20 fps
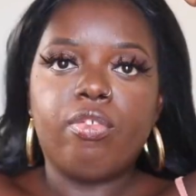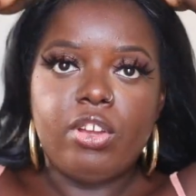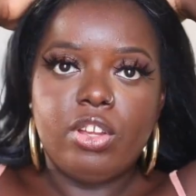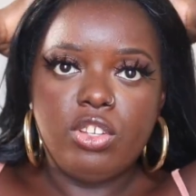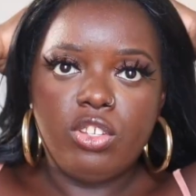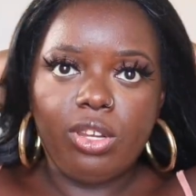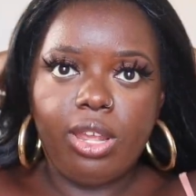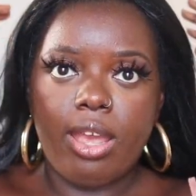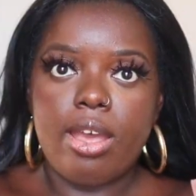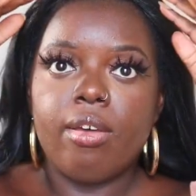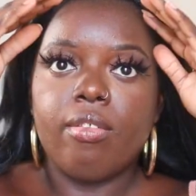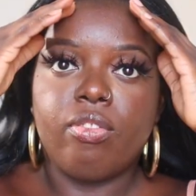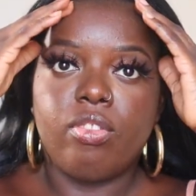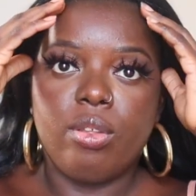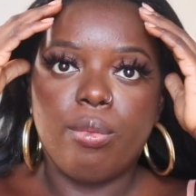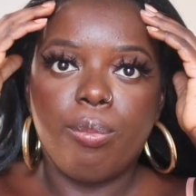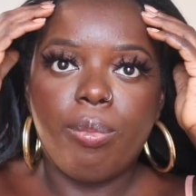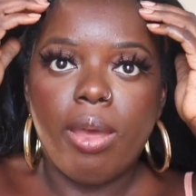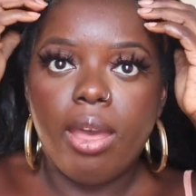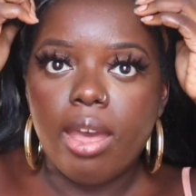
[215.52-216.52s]
fresh out
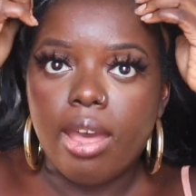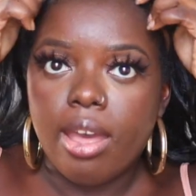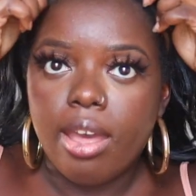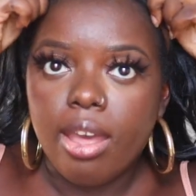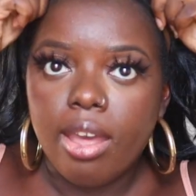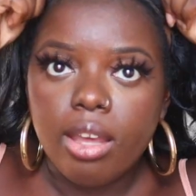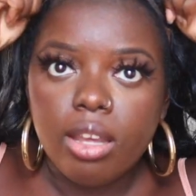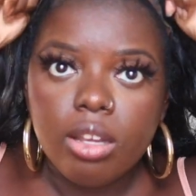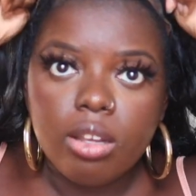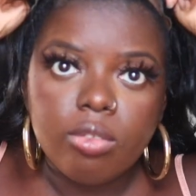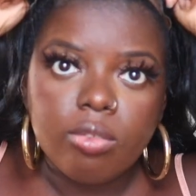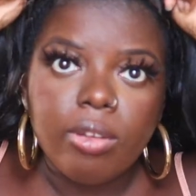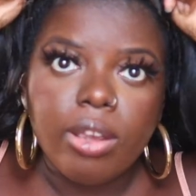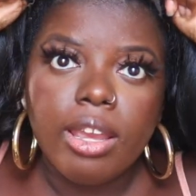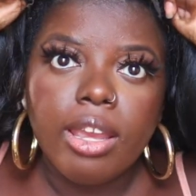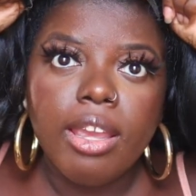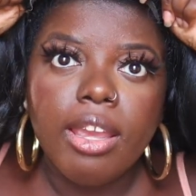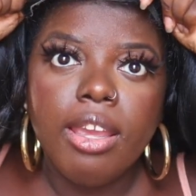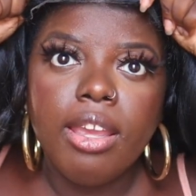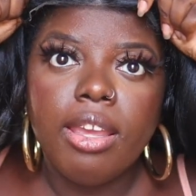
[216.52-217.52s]
the pack,
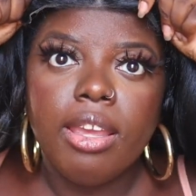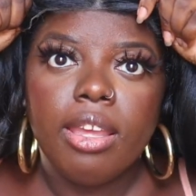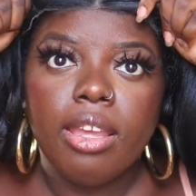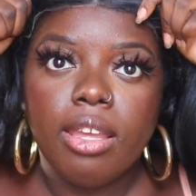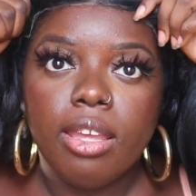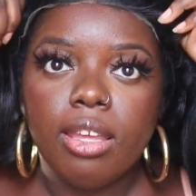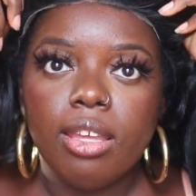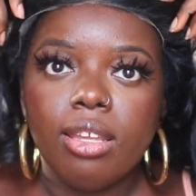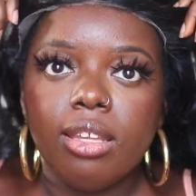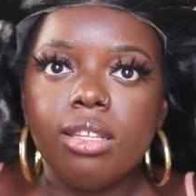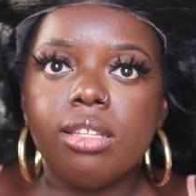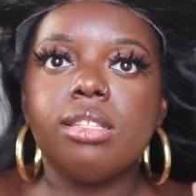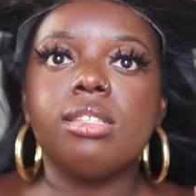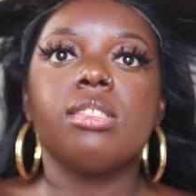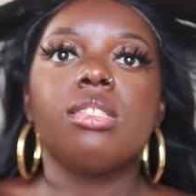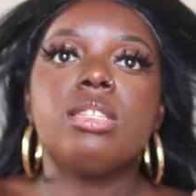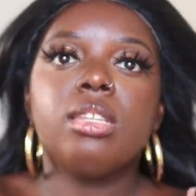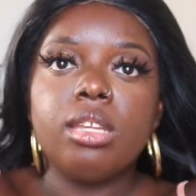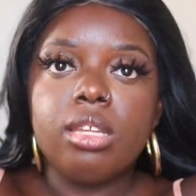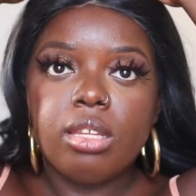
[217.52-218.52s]
right?
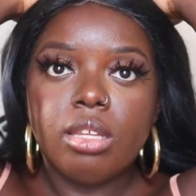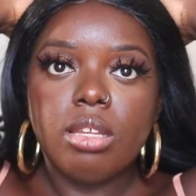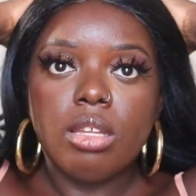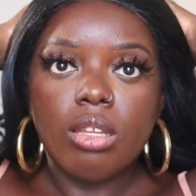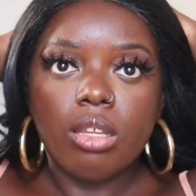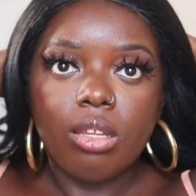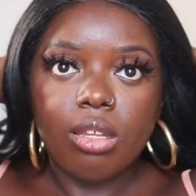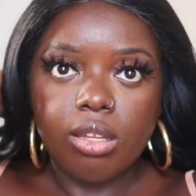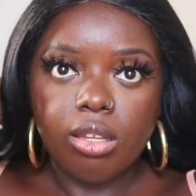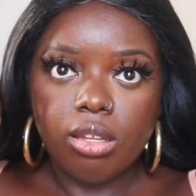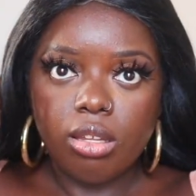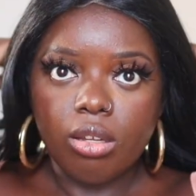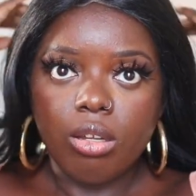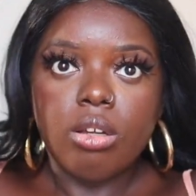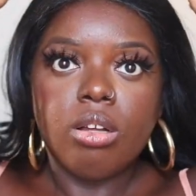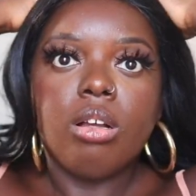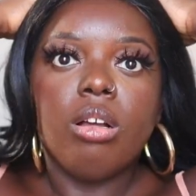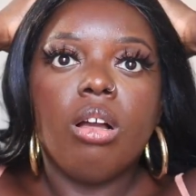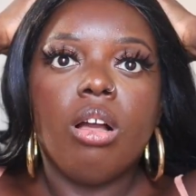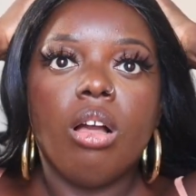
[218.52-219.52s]
And,
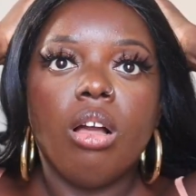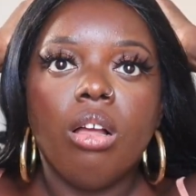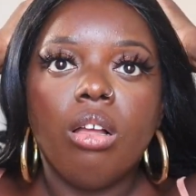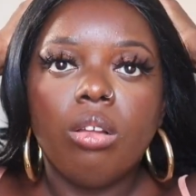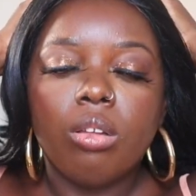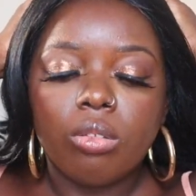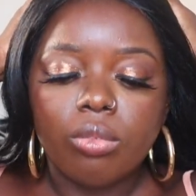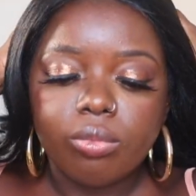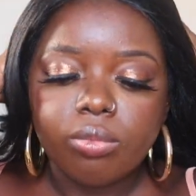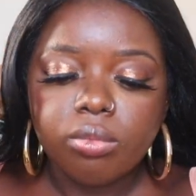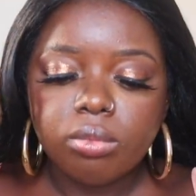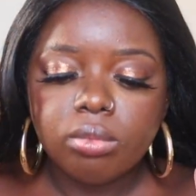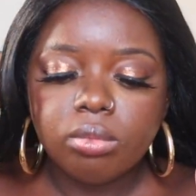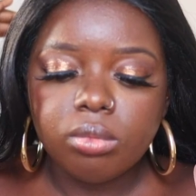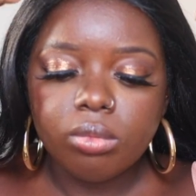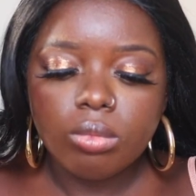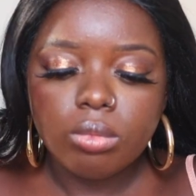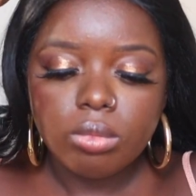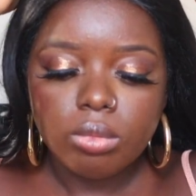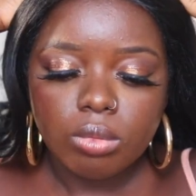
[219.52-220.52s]
oh,
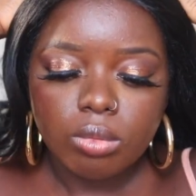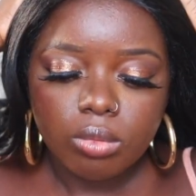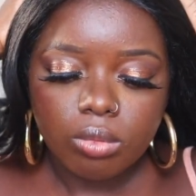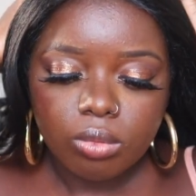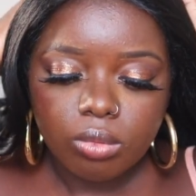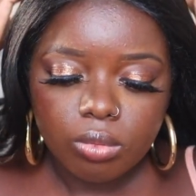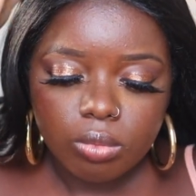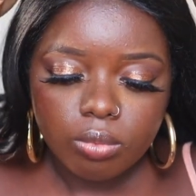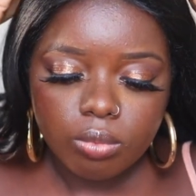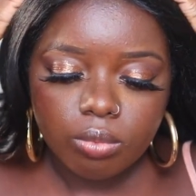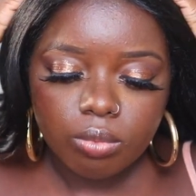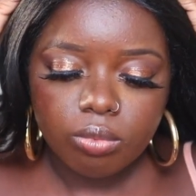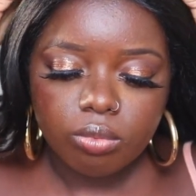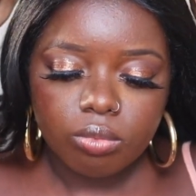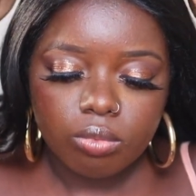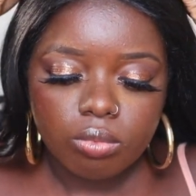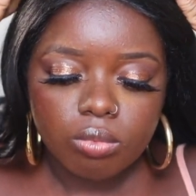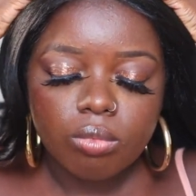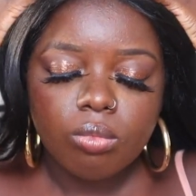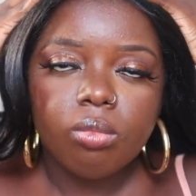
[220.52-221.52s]

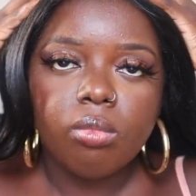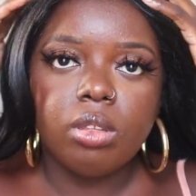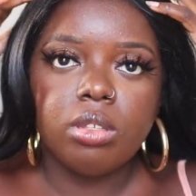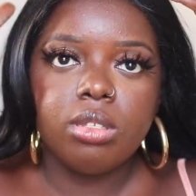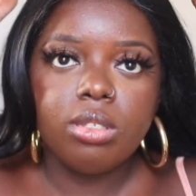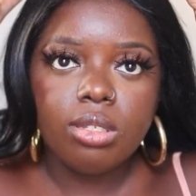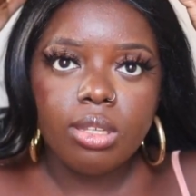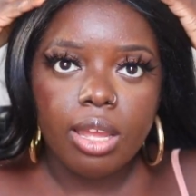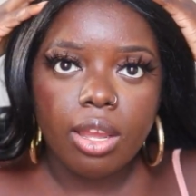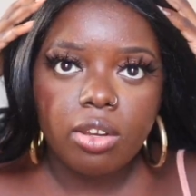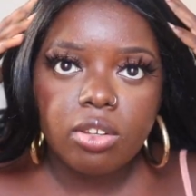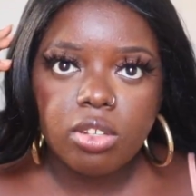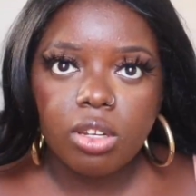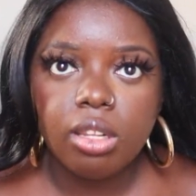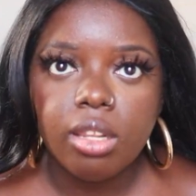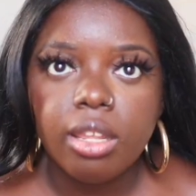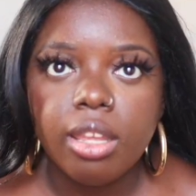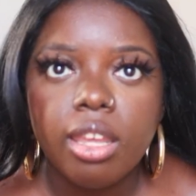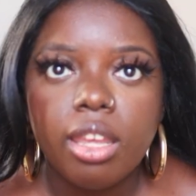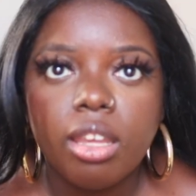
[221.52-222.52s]
hmm. This is actually
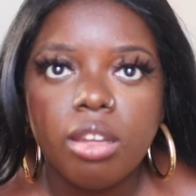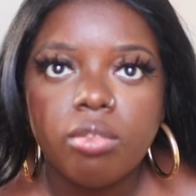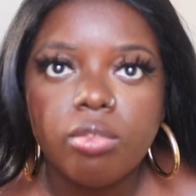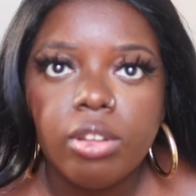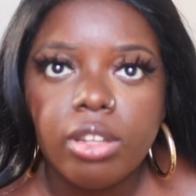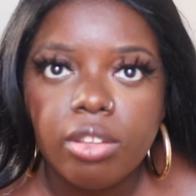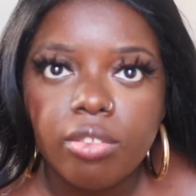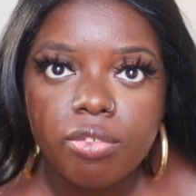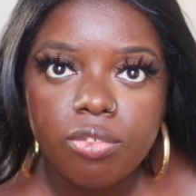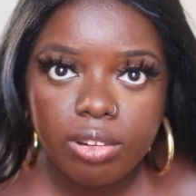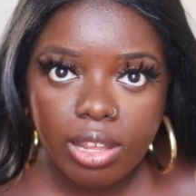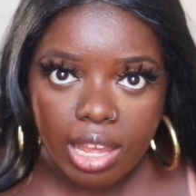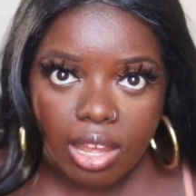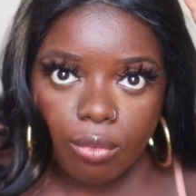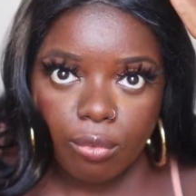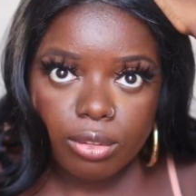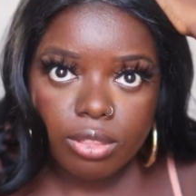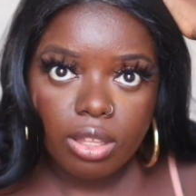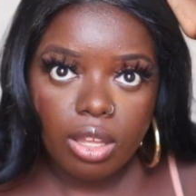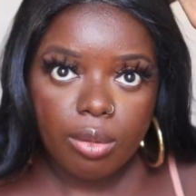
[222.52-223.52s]
laying really
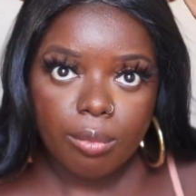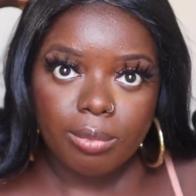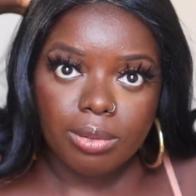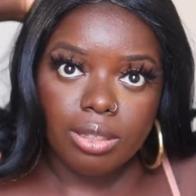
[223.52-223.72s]
flat without